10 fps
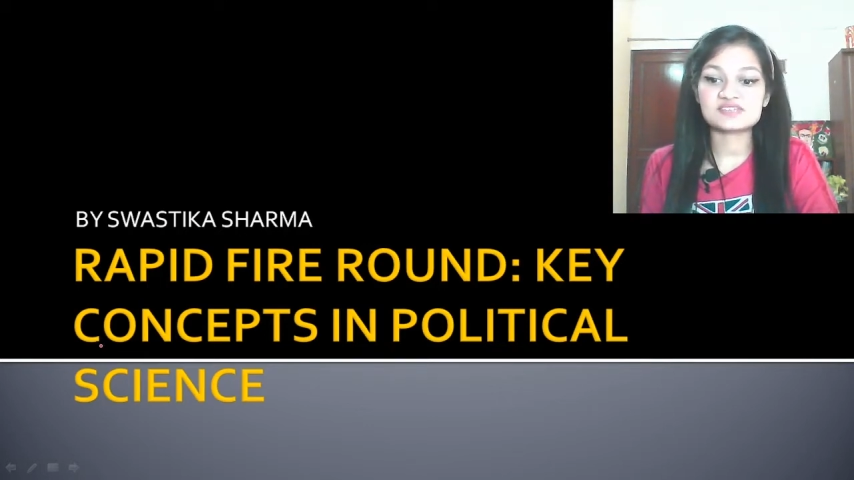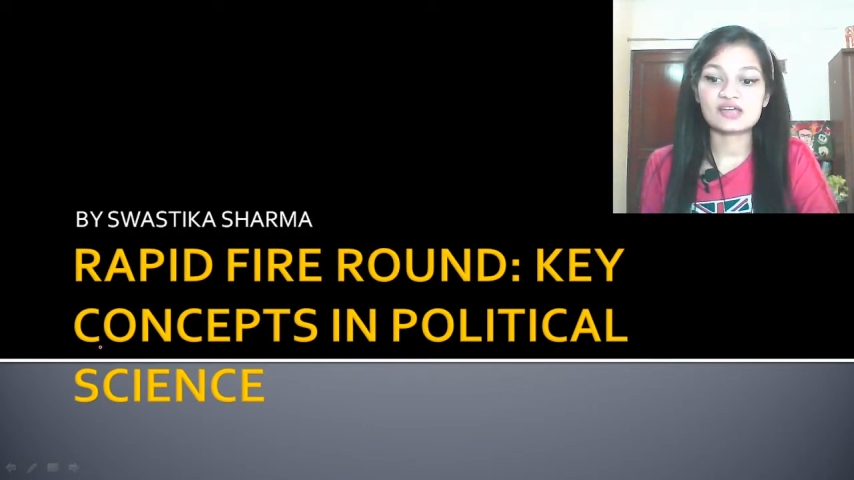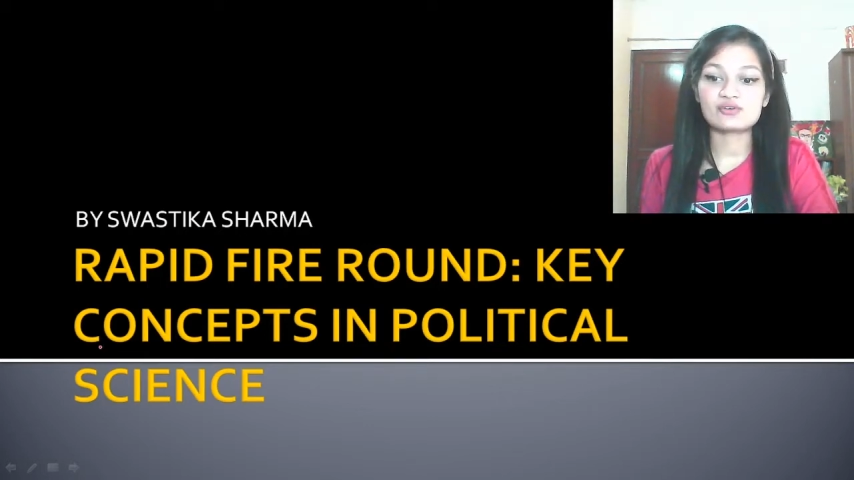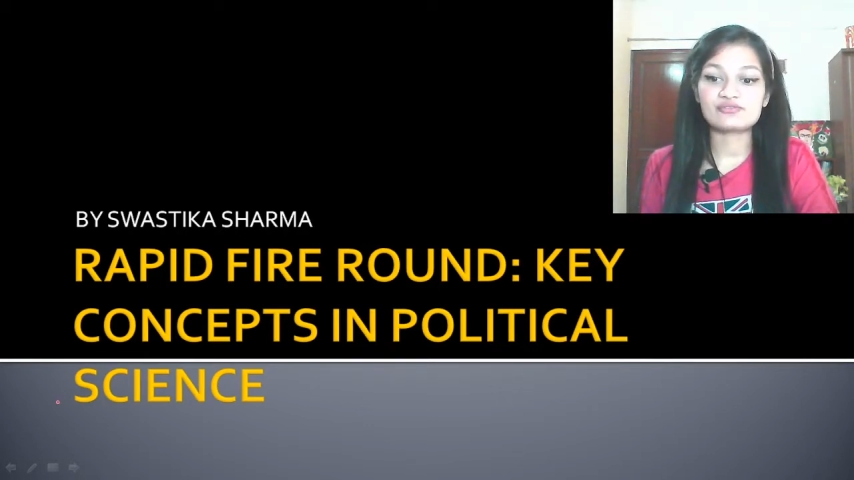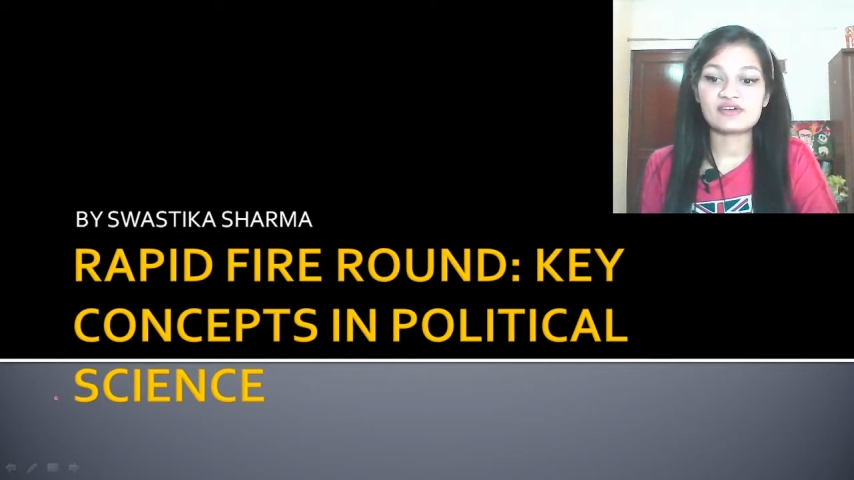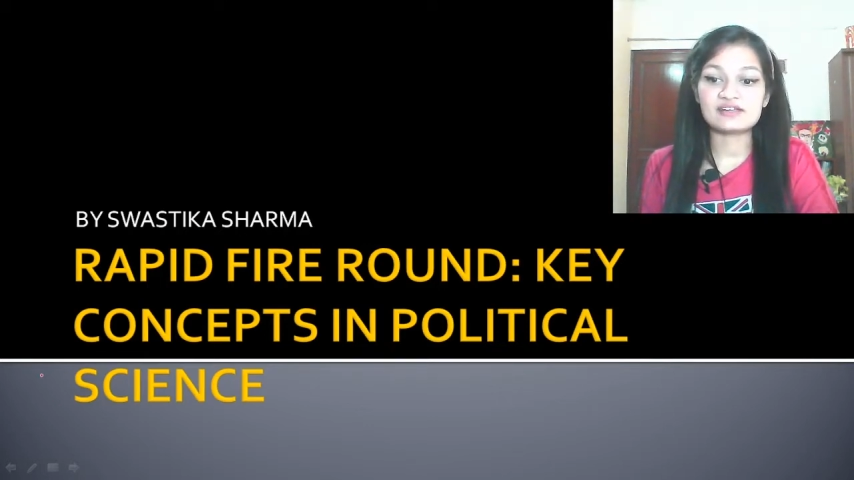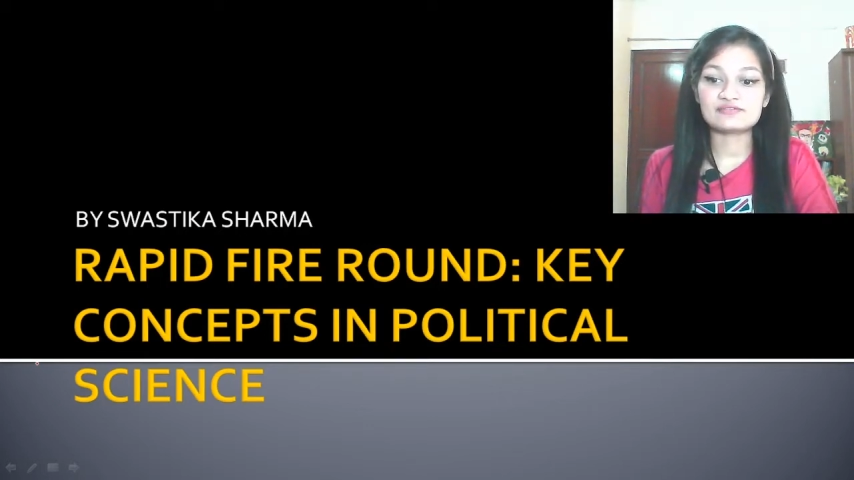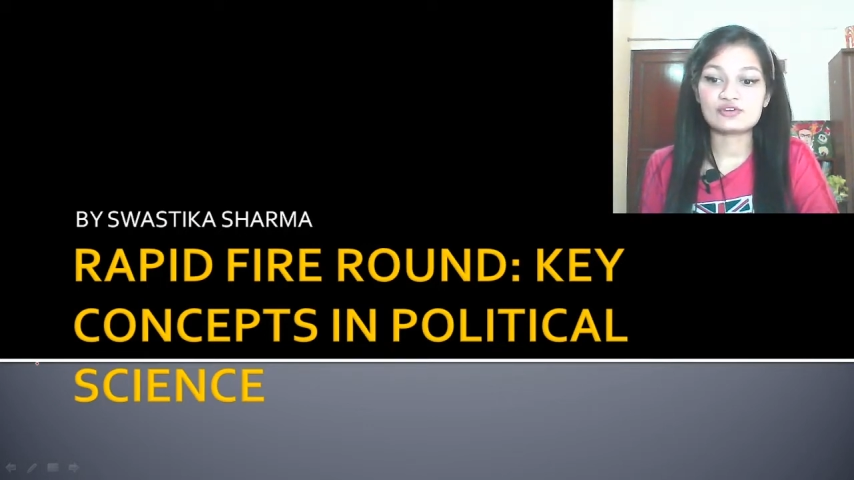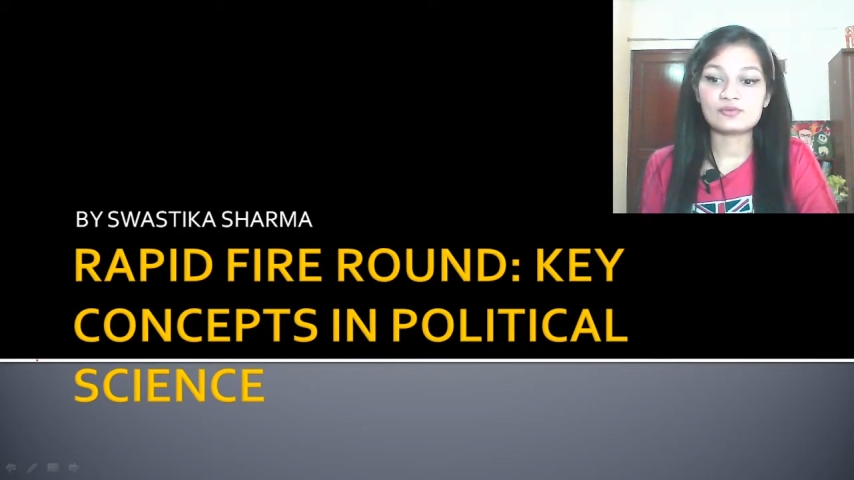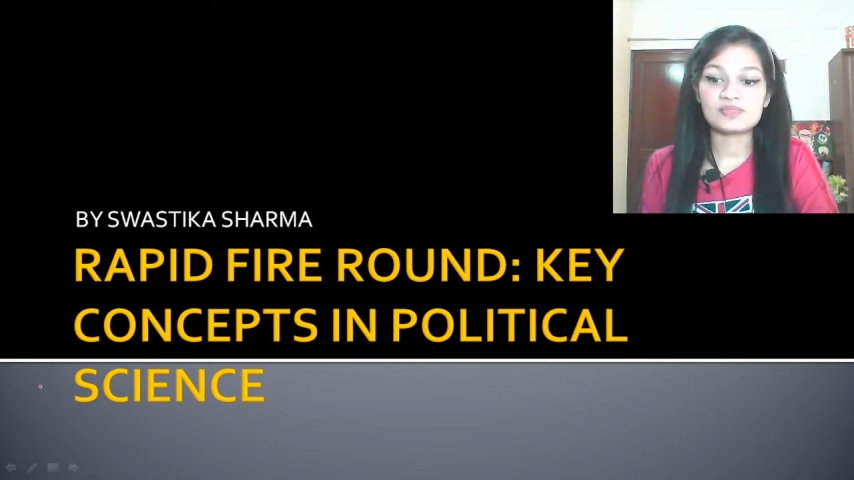I could find
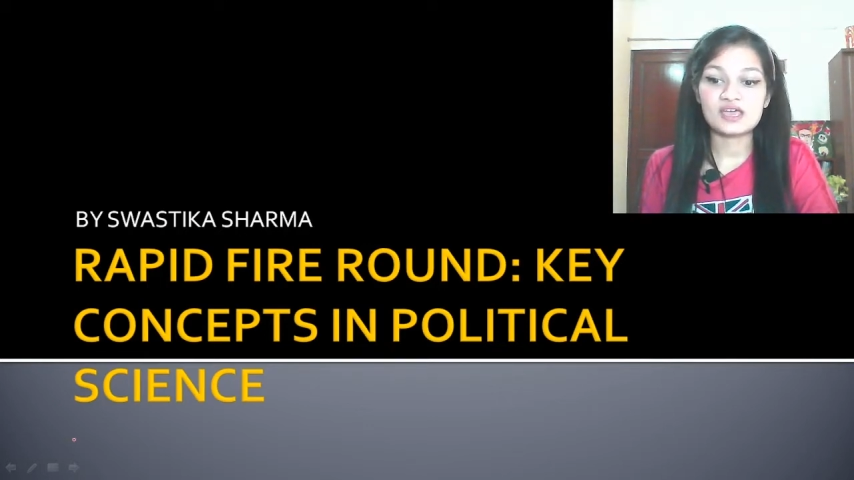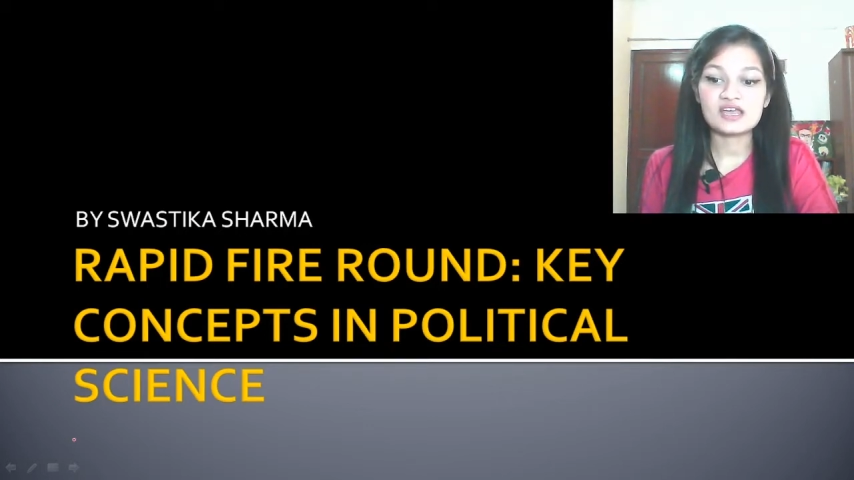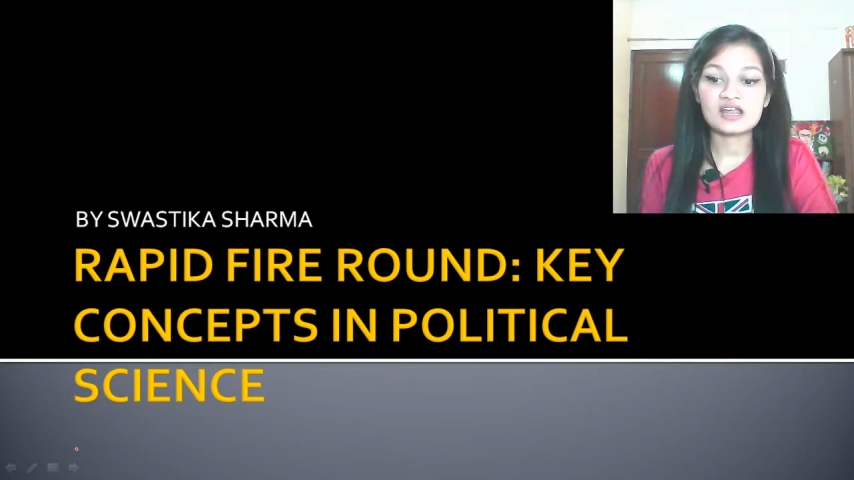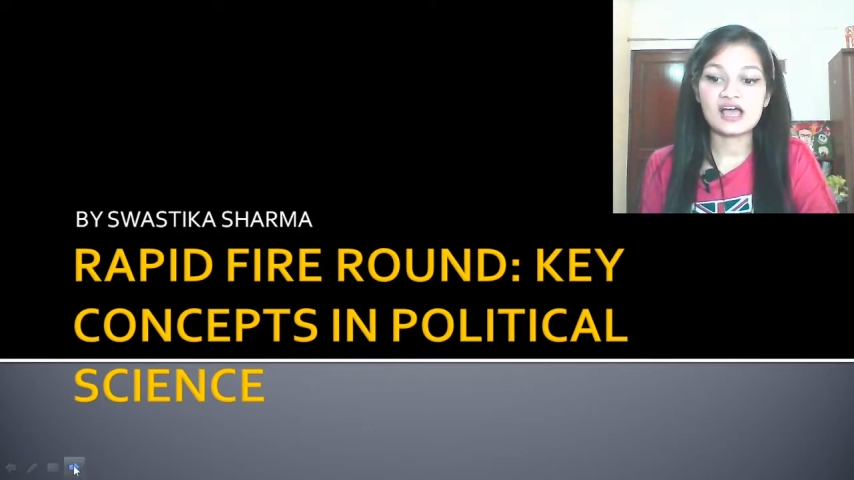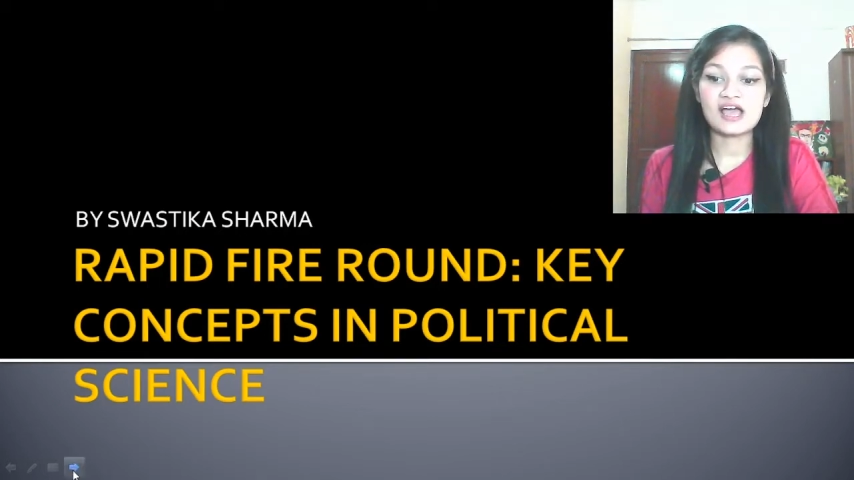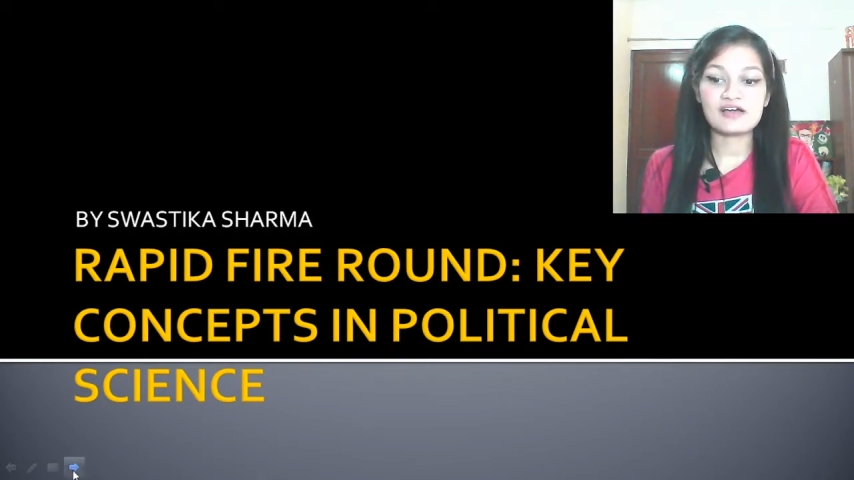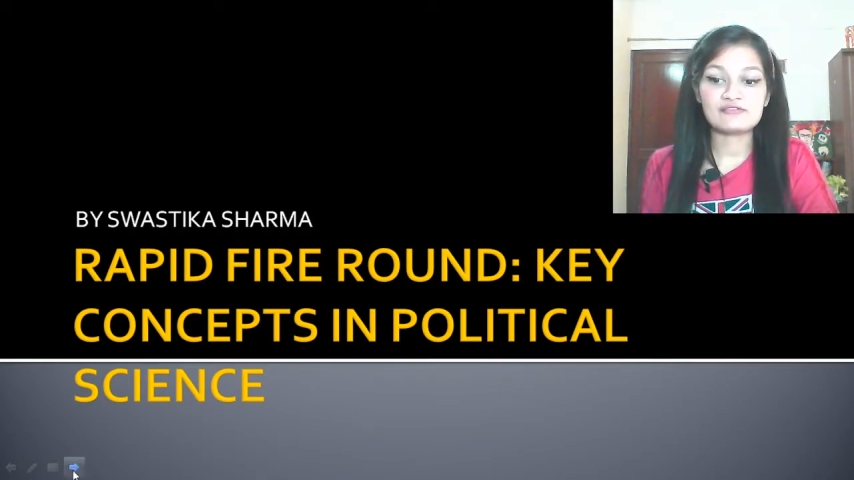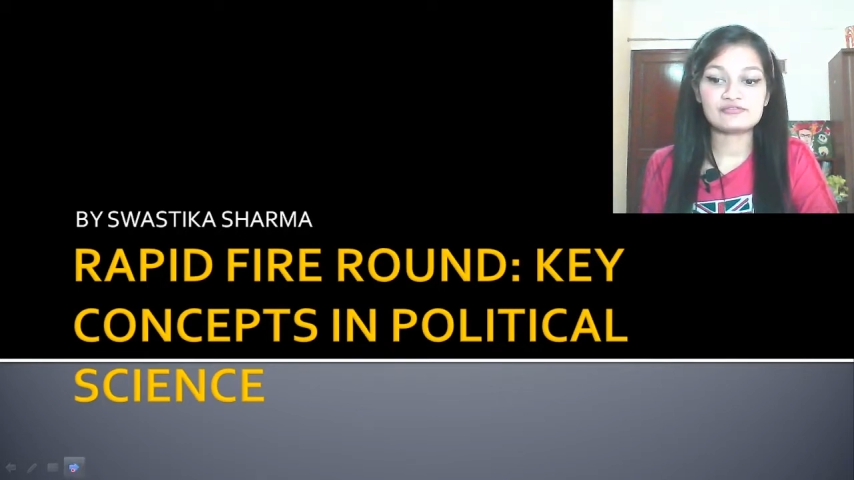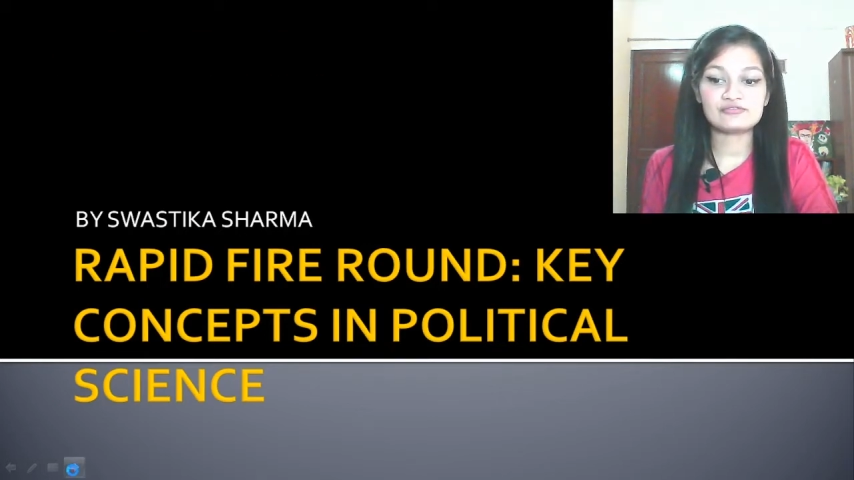from there, I have